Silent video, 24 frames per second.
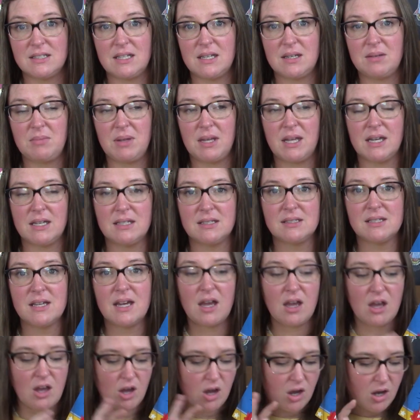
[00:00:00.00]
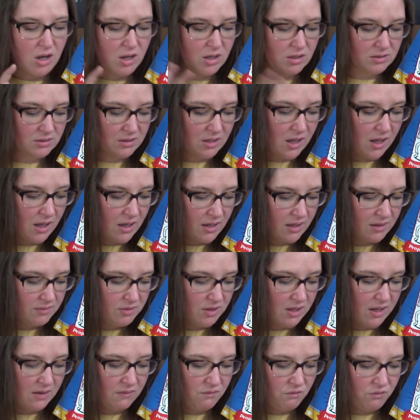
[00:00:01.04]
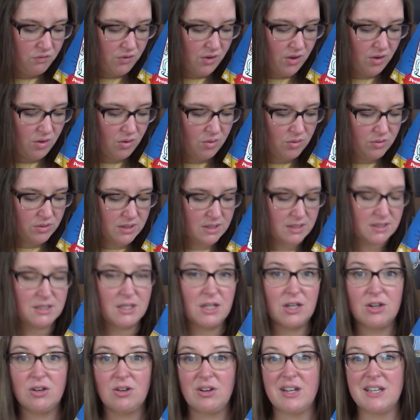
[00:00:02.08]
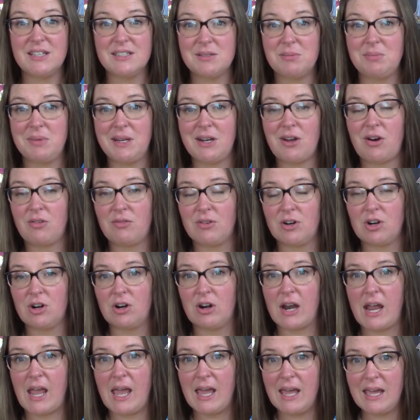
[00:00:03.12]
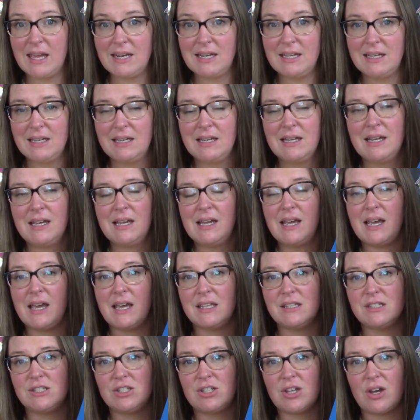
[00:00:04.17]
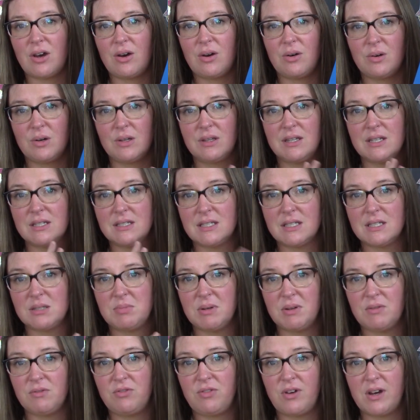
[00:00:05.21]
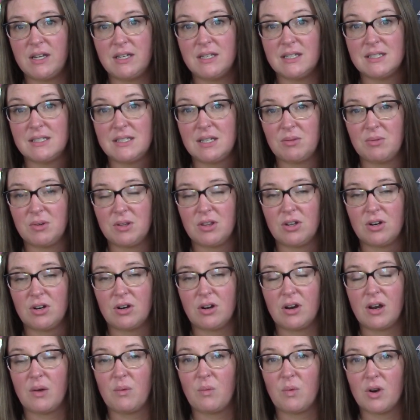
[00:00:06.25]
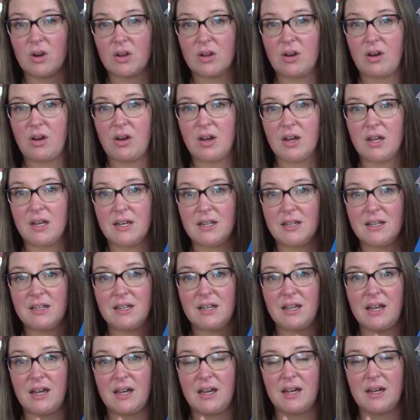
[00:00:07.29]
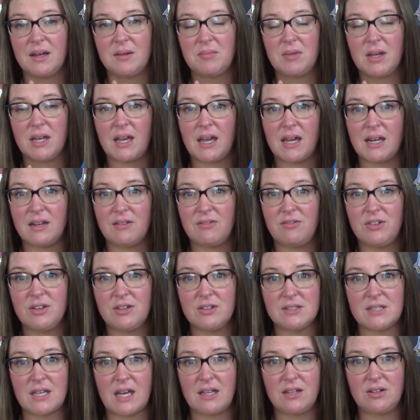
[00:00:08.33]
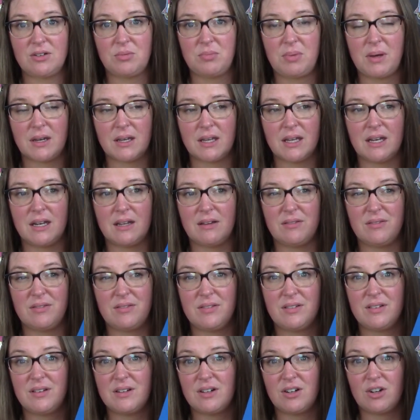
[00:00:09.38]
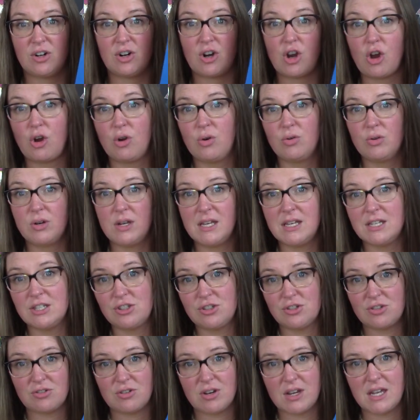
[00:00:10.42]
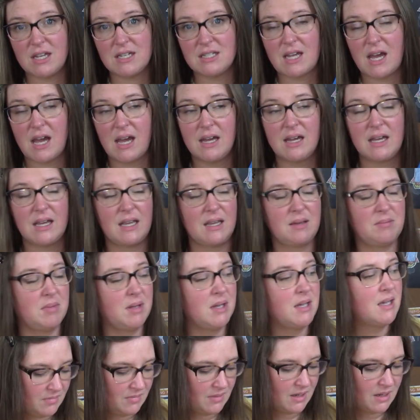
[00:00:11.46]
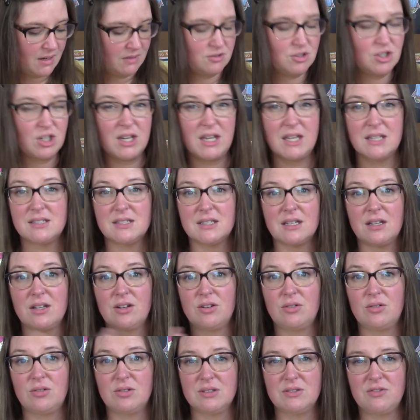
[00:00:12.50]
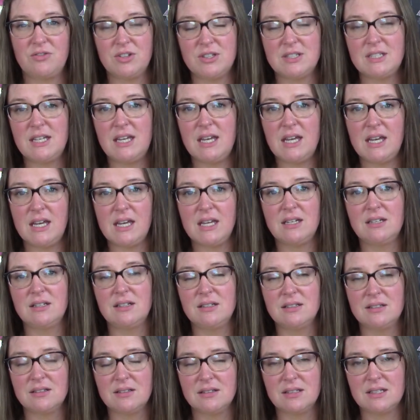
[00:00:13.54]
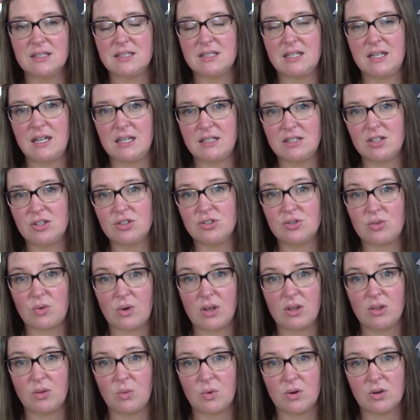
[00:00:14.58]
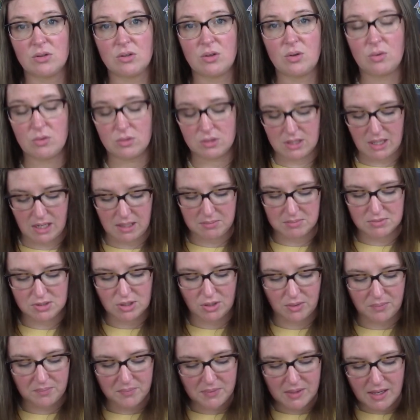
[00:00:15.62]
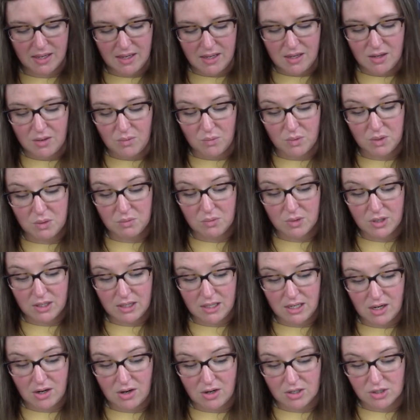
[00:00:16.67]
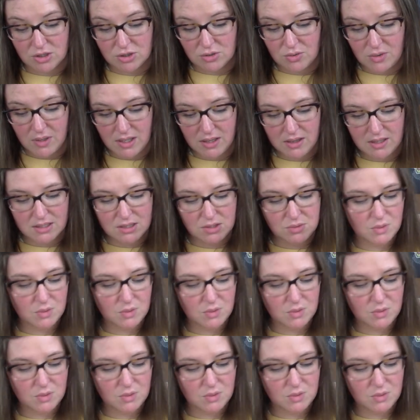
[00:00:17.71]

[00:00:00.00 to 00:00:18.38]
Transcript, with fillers: in because a lot of the info this year is a bit over her head, and so this has been fun to sit with her and work on. Um, it kind of fills that little bucket of her own history time if she gets a little fatigued listening to the story of the world the whole time. So we really are enjoying this